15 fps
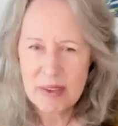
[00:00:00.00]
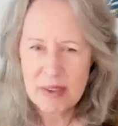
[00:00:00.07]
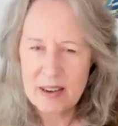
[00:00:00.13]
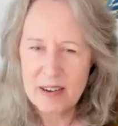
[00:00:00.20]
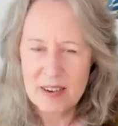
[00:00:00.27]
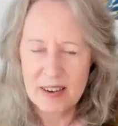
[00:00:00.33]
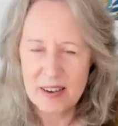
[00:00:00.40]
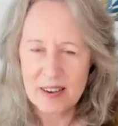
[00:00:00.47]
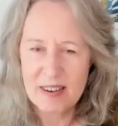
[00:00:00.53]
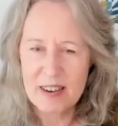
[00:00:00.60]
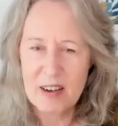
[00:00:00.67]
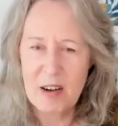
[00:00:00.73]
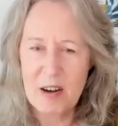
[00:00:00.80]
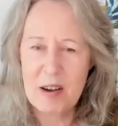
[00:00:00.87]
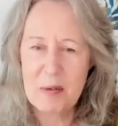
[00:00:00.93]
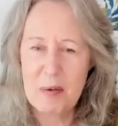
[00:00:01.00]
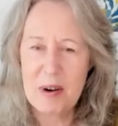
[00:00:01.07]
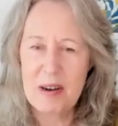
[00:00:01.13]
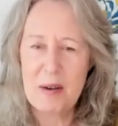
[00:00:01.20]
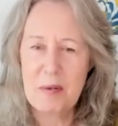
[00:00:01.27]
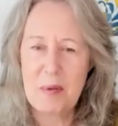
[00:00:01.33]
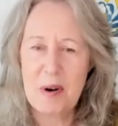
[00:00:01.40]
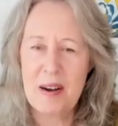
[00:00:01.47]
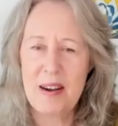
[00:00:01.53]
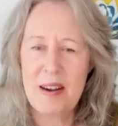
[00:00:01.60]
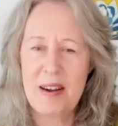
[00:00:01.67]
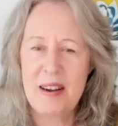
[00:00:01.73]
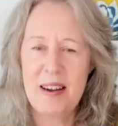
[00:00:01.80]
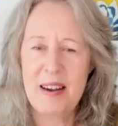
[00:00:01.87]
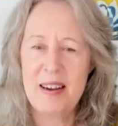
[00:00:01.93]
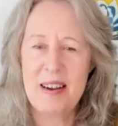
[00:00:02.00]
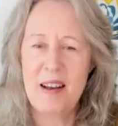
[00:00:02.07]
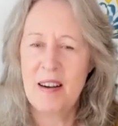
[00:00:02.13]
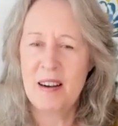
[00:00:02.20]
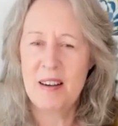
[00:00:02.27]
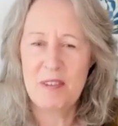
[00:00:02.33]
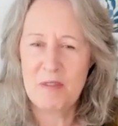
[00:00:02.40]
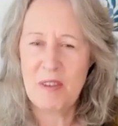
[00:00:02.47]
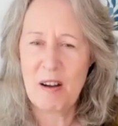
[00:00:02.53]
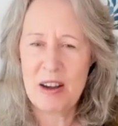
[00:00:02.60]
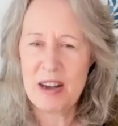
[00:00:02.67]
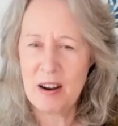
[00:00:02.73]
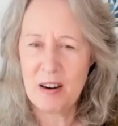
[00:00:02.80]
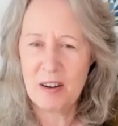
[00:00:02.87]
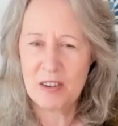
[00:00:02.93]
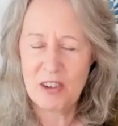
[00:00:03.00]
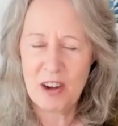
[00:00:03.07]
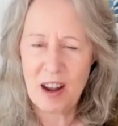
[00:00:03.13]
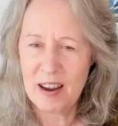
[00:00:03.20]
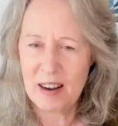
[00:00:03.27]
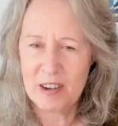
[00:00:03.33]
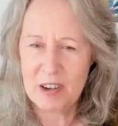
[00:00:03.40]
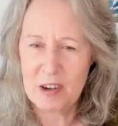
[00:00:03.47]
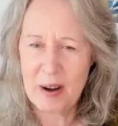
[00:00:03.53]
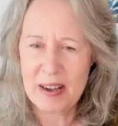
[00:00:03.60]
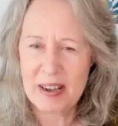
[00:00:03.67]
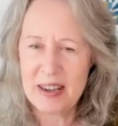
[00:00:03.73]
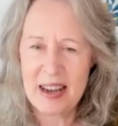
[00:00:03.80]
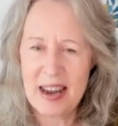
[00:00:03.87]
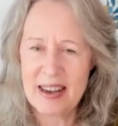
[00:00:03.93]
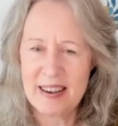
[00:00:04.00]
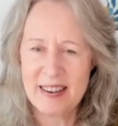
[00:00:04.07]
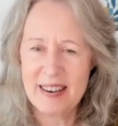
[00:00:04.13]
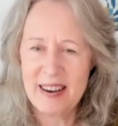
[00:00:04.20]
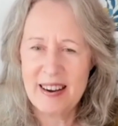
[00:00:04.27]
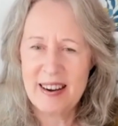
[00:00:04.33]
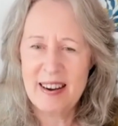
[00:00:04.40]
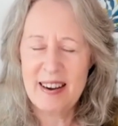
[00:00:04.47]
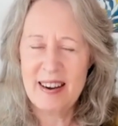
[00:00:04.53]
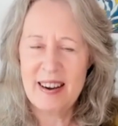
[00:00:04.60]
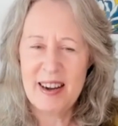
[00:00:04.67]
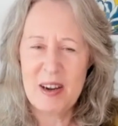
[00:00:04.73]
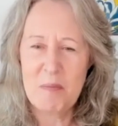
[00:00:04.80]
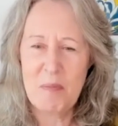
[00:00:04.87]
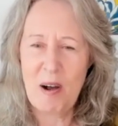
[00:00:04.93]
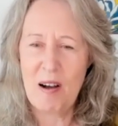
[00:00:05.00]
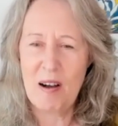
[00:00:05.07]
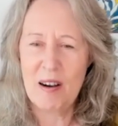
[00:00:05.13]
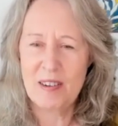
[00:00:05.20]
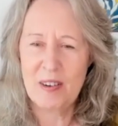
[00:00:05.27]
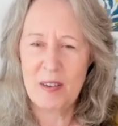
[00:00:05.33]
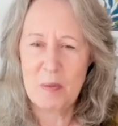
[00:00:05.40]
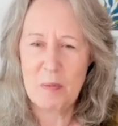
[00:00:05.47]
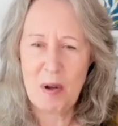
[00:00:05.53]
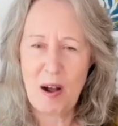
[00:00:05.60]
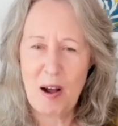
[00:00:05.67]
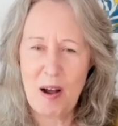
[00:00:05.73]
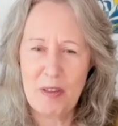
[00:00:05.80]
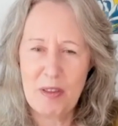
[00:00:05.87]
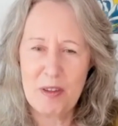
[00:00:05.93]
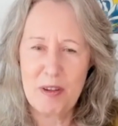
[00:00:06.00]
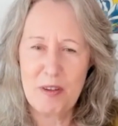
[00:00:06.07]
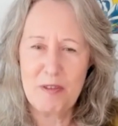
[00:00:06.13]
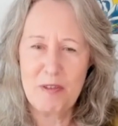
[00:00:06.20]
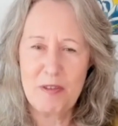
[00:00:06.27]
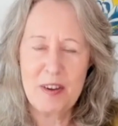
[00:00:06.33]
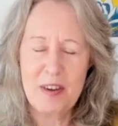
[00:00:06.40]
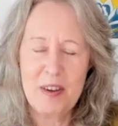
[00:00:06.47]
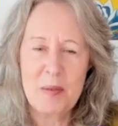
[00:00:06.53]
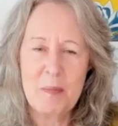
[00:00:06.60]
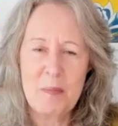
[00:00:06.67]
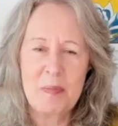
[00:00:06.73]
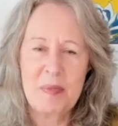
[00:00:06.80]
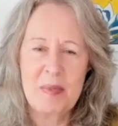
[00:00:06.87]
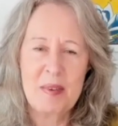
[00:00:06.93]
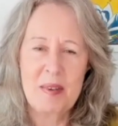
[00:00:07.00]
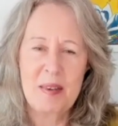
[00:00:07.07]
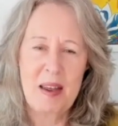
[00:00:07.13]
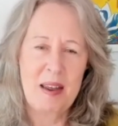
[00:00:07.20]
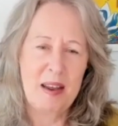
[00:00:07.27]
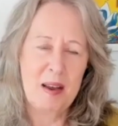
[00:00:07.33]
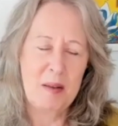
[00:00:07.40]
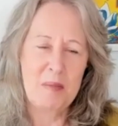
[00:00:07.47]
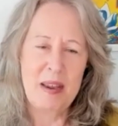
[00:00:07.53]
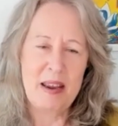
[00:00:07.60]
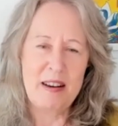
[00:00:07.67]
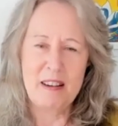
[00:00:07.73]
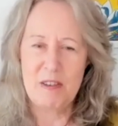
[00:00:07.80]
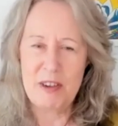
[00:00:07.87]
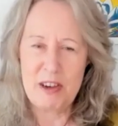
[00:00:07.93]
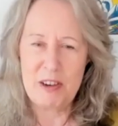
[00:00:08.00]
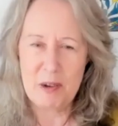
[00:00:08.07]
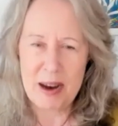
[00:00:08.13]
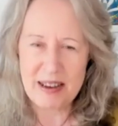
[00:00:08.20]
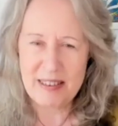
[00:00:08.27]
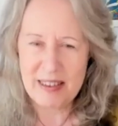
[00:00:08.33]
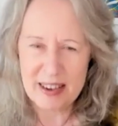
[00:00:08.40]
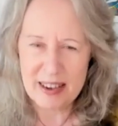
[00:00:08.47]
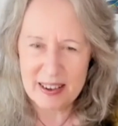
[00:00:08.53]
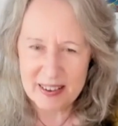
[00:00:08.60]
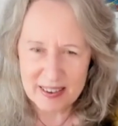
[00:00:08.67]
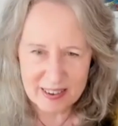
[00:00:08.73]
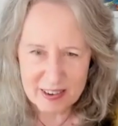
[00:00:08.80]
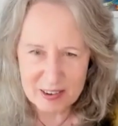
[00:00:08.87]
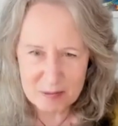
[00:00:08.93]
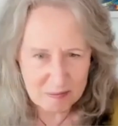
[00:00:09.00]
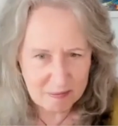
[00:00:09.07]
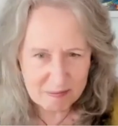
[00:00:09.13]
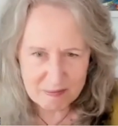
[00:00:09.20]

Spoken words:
innocent. You were a young, very young child. You hadn't yet embarked on the path of individuating and